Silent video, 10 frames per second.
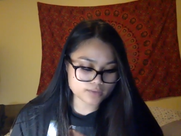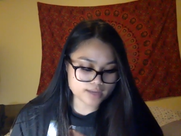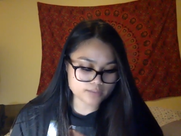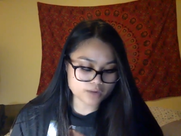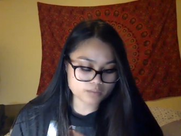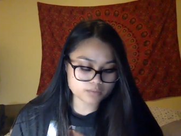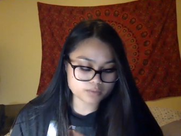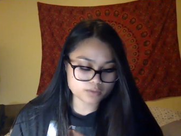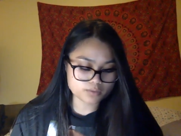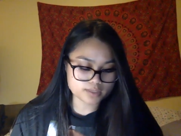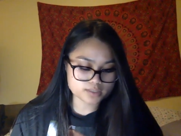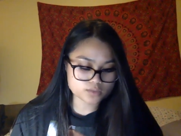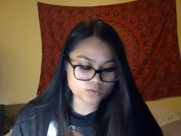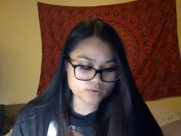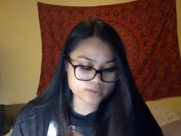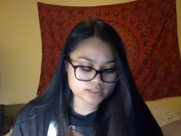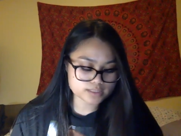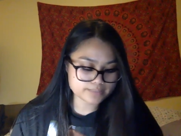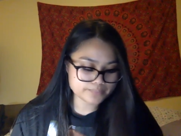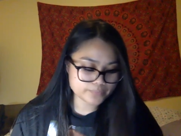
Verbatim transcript: had probably run its course.